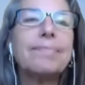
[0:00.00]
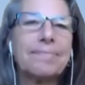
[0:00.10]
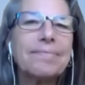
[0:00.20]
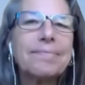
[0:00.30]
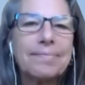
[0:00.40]

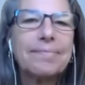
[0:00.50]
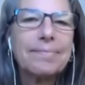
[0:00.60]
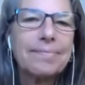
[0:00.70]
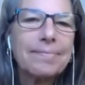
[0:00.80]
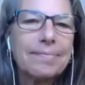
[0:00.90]

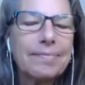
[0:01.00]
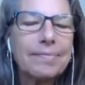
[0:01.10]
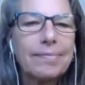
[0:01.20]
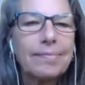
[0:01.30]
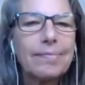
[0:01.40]

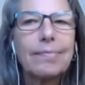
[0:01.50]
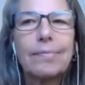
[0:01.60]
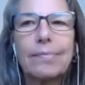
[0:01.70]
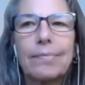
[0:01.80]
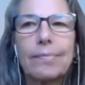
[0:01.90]

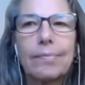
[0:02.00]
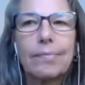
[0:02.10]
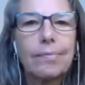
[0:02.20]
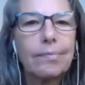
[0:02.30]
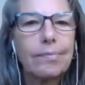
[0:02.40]

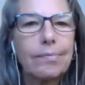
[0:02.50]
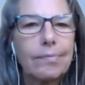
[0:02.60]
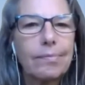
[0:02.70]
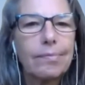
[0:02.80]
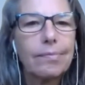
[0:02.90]

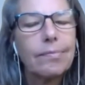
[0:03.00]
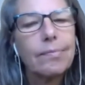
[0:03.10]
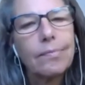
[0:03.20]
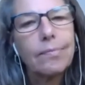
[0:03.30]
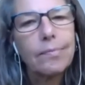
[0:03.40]

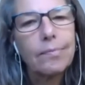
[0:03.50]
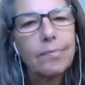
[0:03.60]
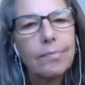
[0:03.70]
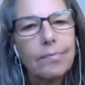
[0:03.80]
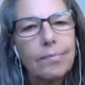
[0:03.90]

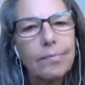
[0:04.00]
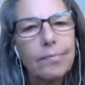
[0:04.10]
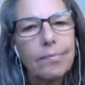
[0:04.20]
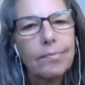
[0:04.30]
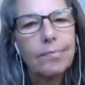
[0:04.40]

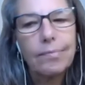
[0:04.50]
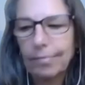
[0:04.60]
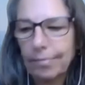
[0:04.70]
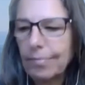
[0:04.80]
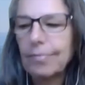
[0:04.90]

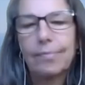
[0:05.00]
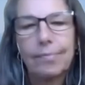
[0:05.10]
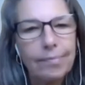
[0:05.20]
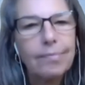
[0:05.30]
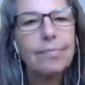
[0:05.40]

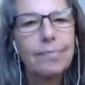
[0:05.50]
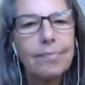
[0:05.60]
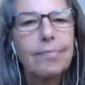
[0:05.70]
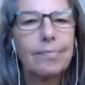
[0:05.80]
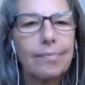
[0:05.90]

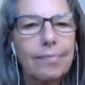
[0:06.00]
(silent)